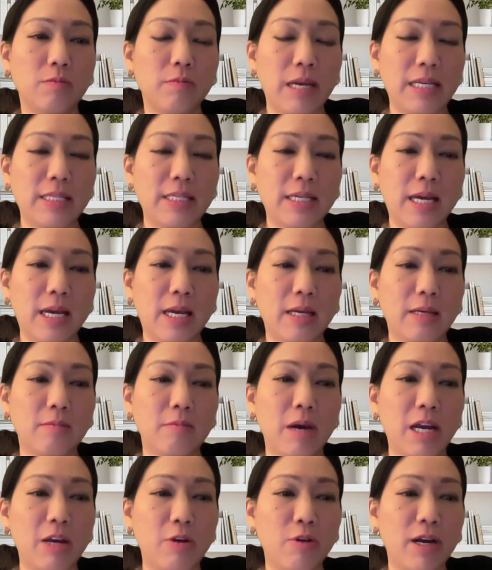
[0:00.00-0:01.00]
maintain
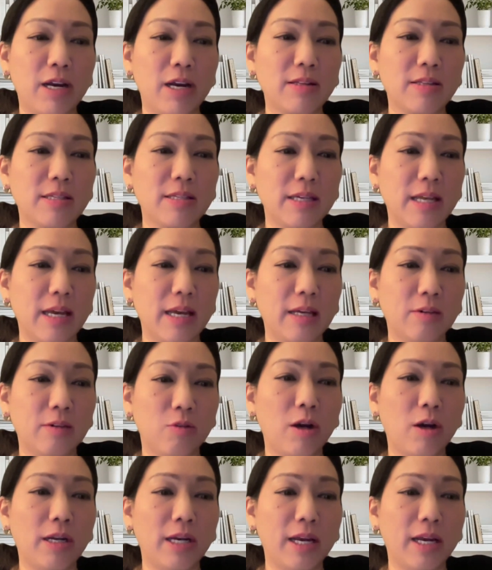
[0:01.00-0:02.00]
migraines and
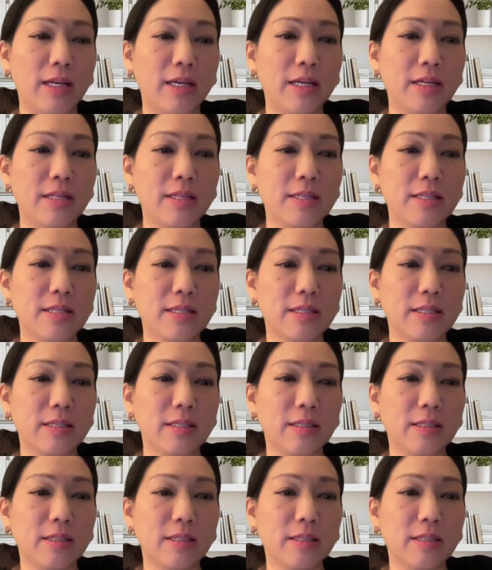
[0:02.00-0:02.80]
chronic headaches?